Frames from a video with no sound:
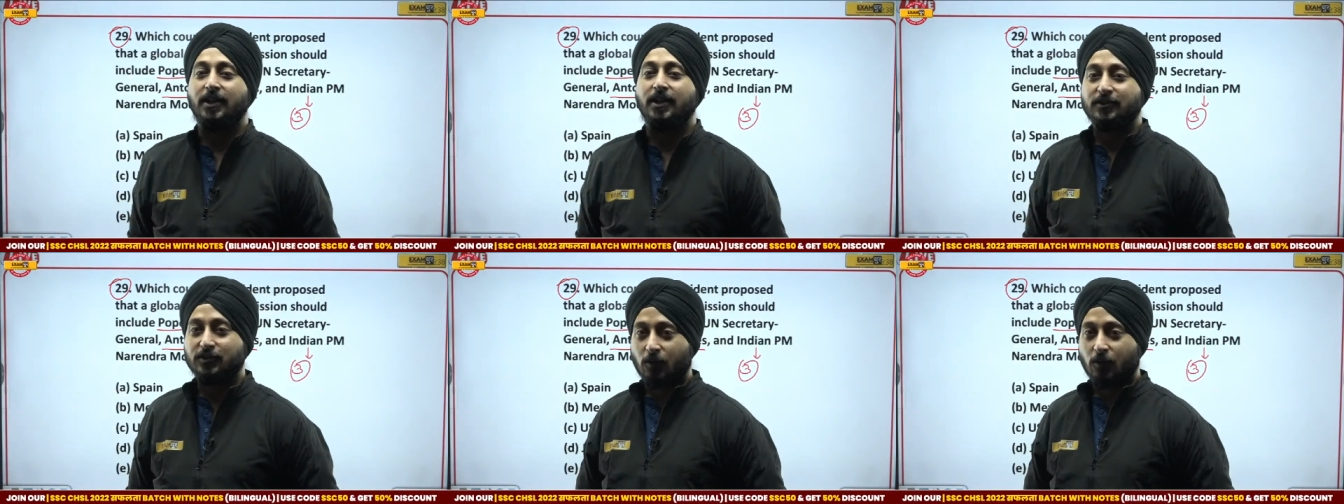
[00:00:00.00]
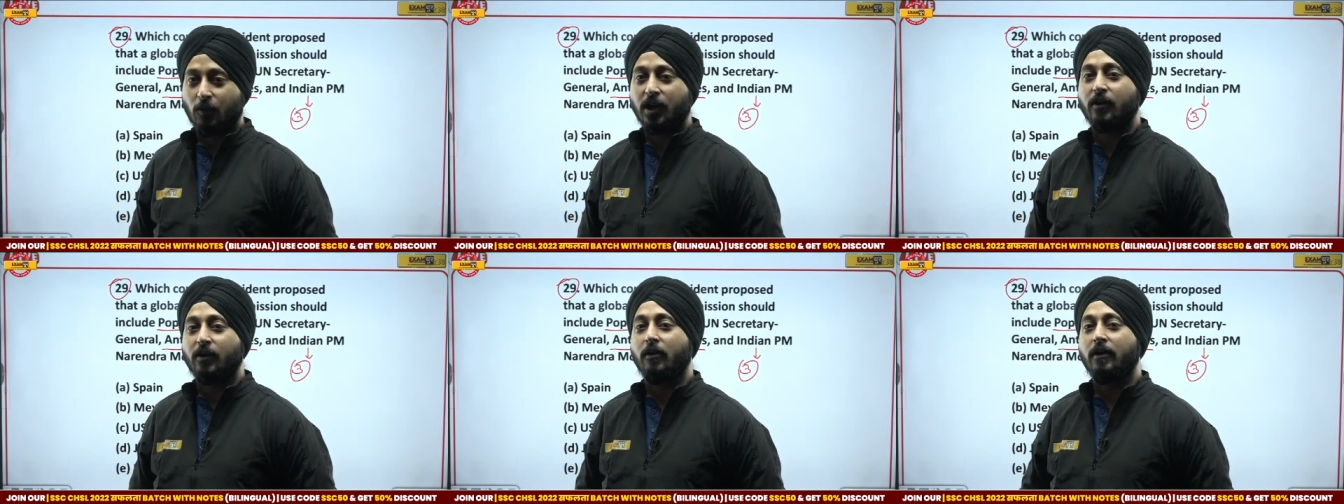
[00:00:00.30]
So
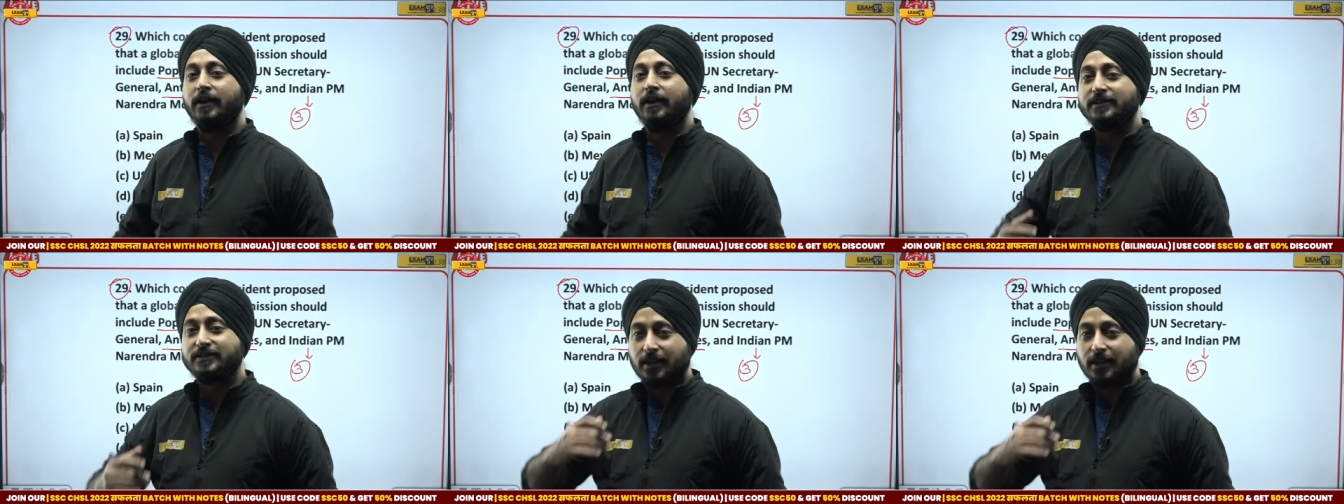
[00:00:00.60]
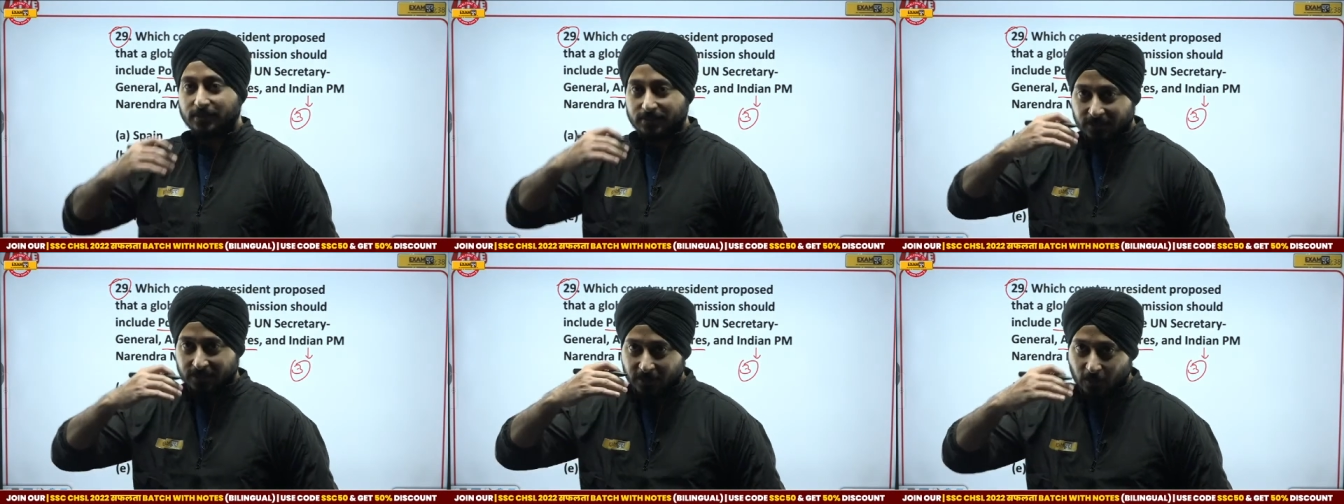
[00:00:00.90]
whatever
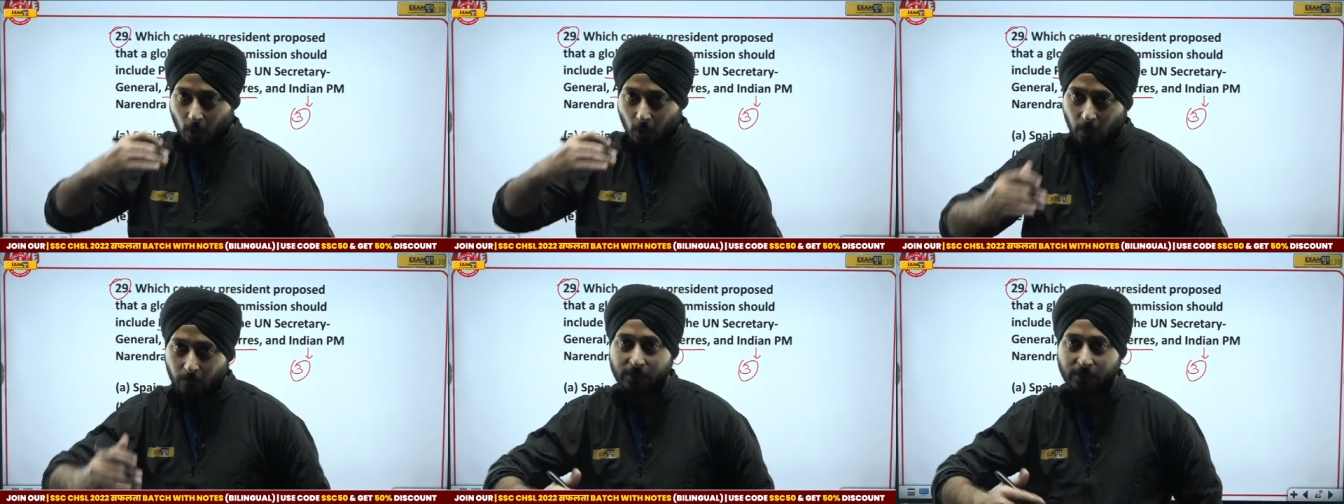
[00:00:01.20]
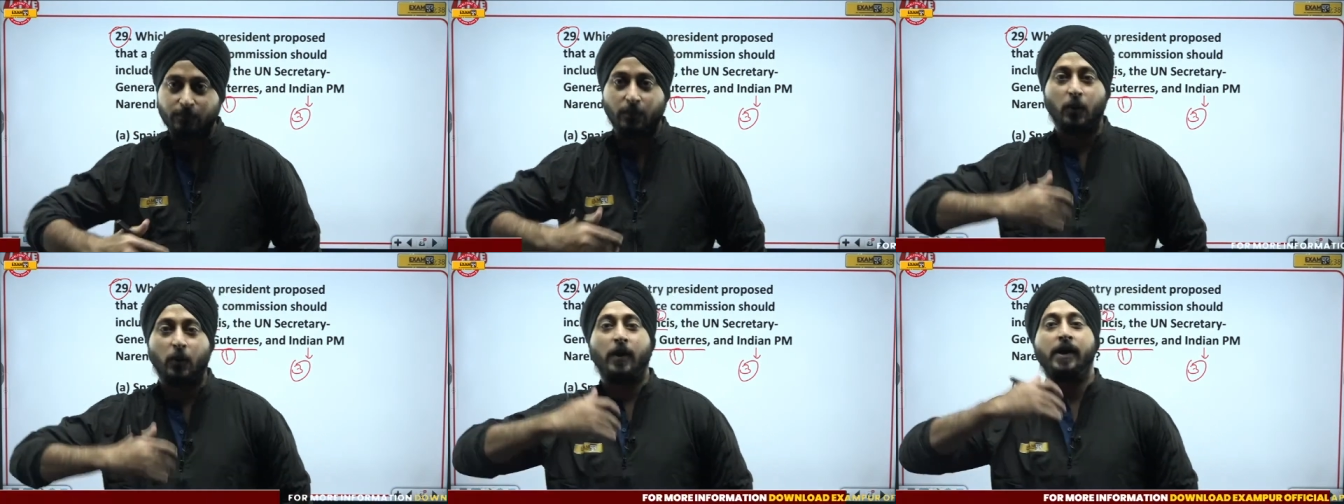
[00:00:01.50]
discussing, he always
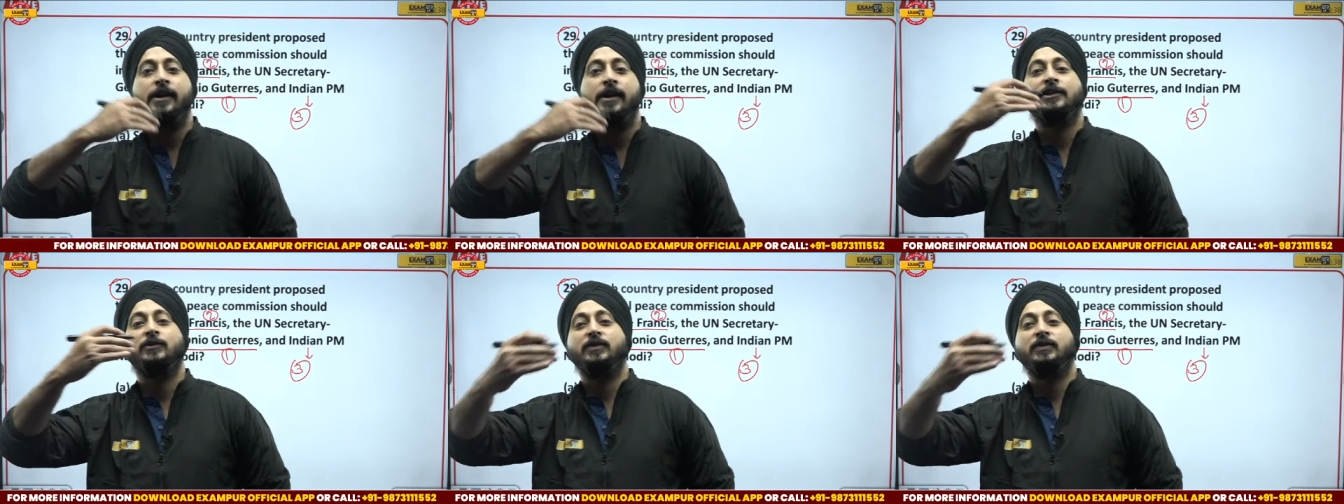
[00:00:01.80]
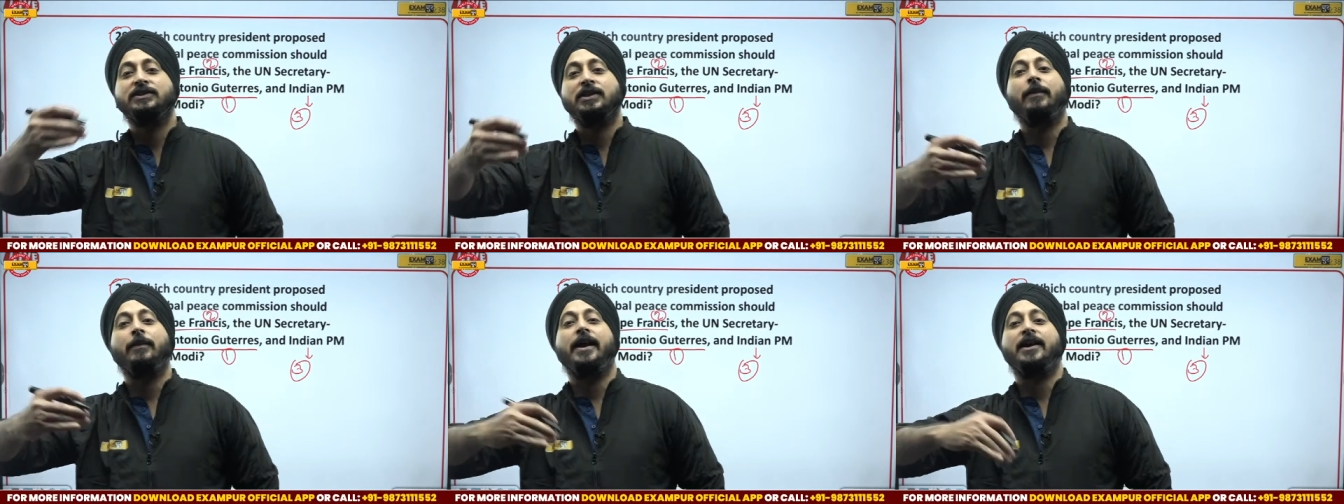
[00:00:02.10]
provide us with
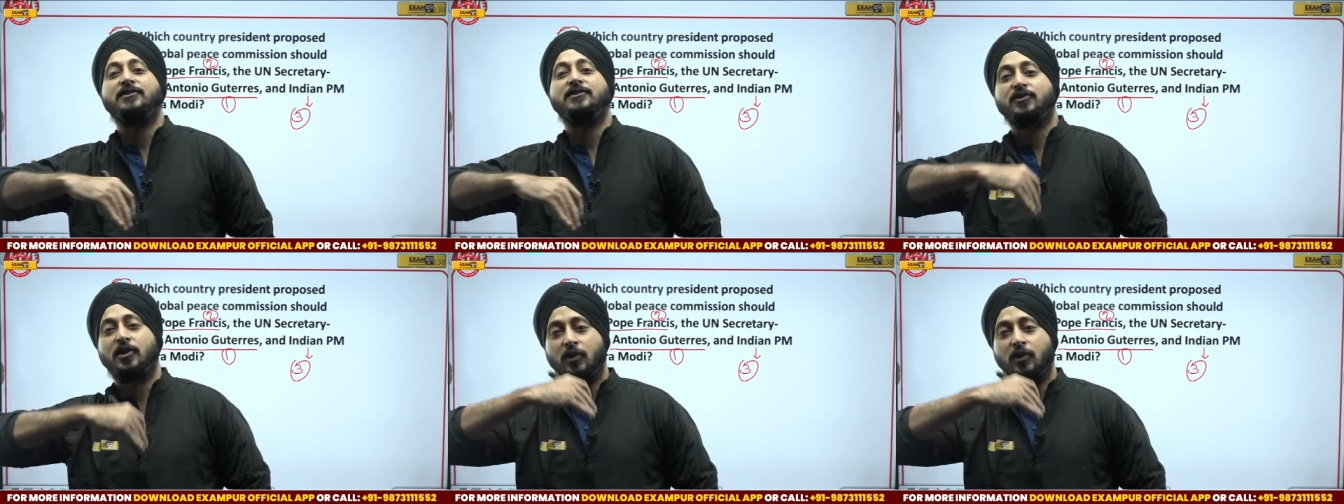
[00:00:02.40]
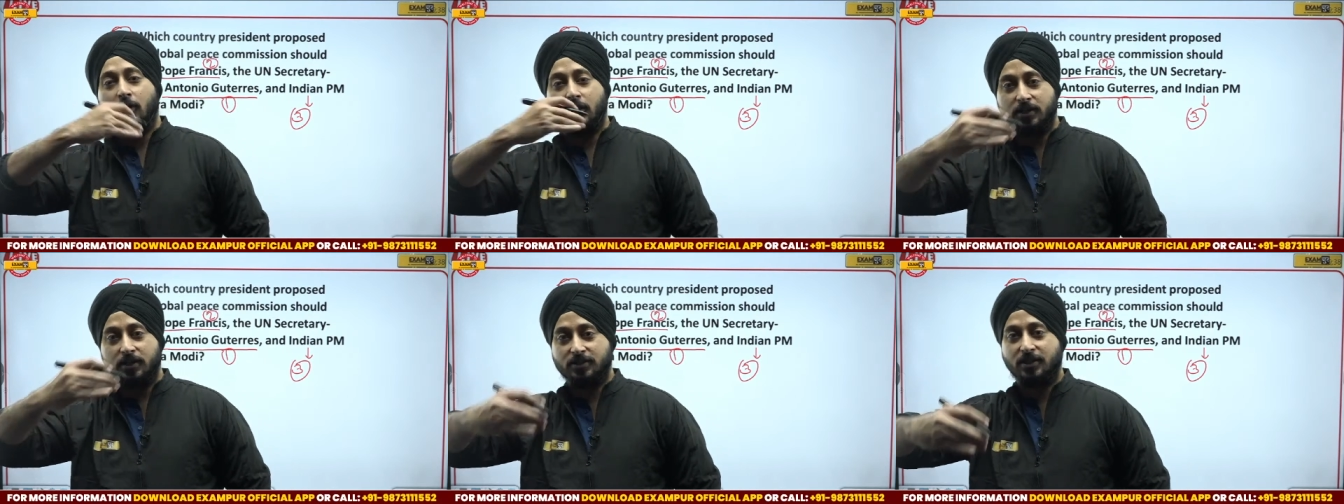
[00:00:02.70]
some extra
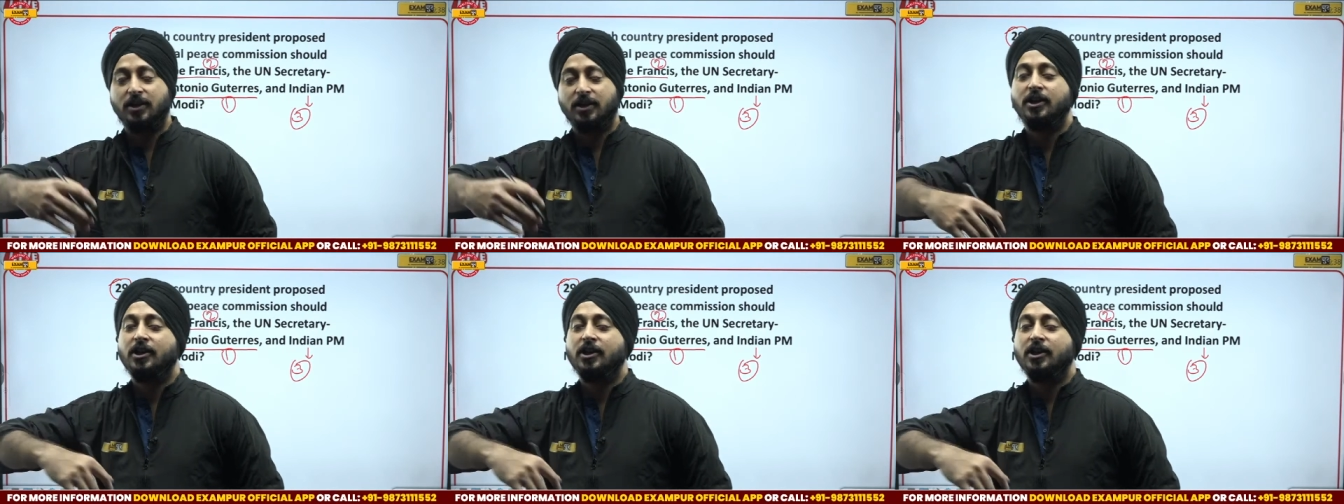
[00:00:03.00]
knowledge.